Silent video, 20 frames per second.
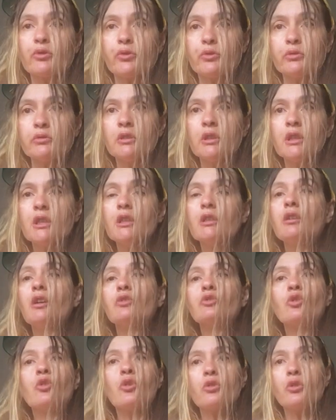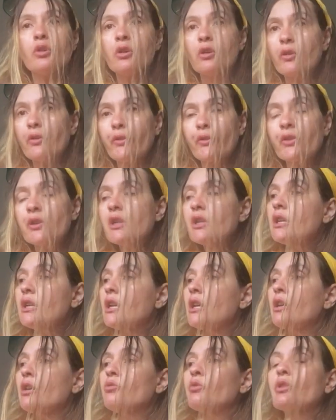II on the Holocaust
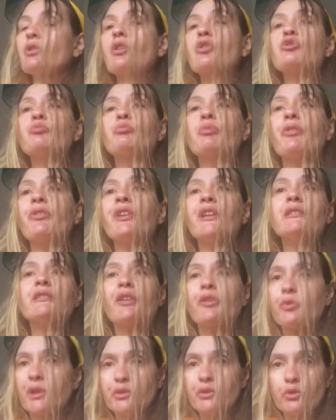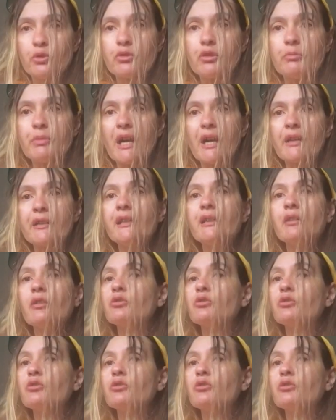100%. That's why I talk about it.